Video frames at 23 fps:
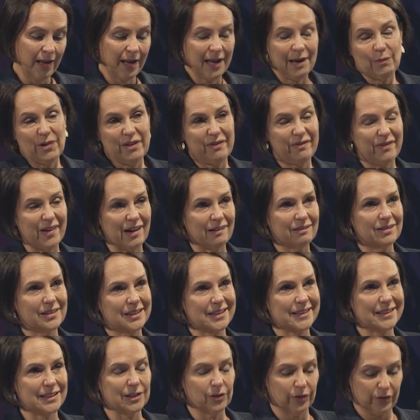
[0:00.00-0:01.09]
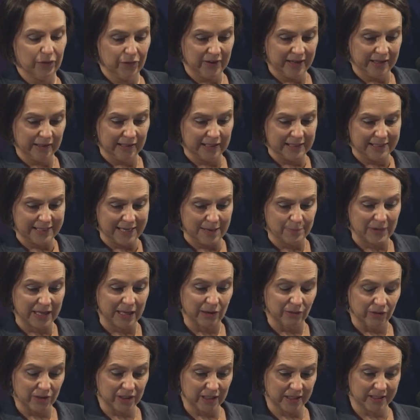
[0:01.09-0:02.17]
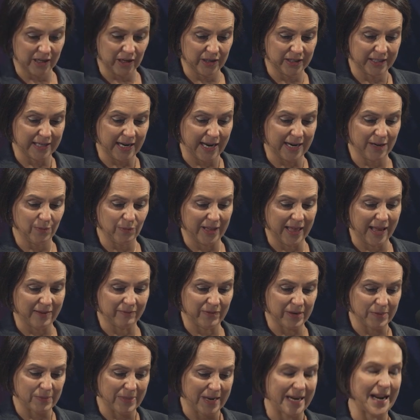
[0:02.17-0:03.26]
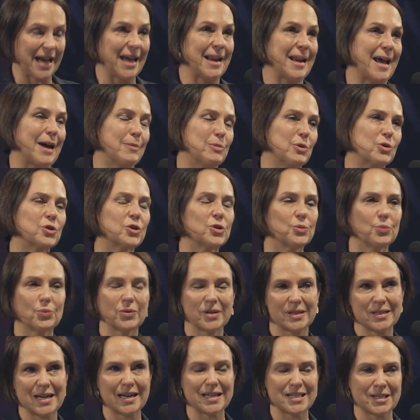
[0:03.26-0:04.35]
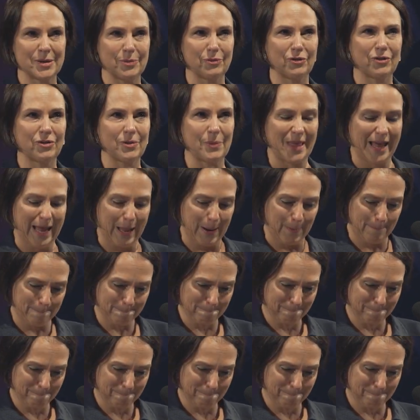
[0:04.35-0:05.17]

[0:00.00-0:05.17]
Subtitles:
And we felt and still feel a deep guilt associated with having been unable to protect him from that.